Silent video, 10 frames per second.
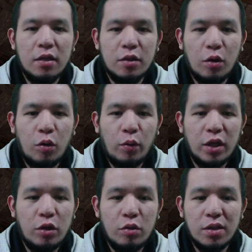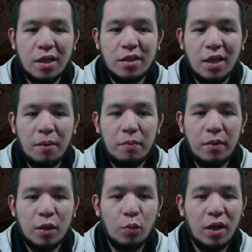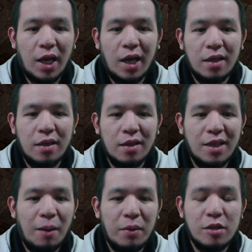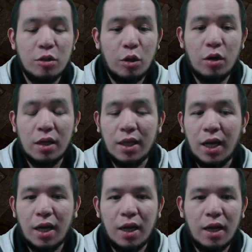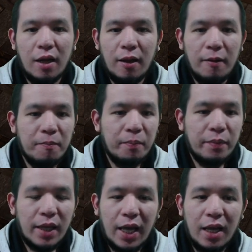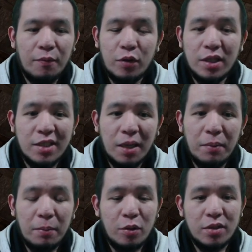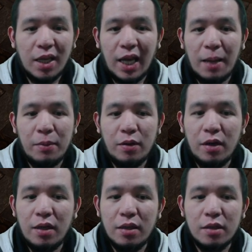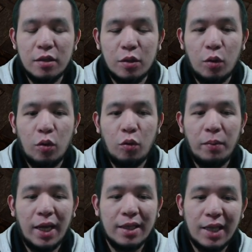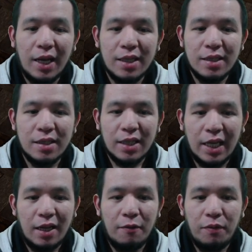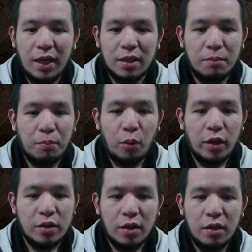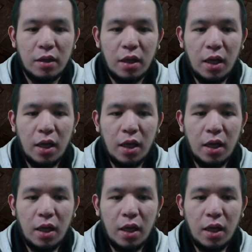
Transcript: So when you use a gem, it will add damage to your attack. And for the gem, I'm using Emerald, so my attacks can inflict poison.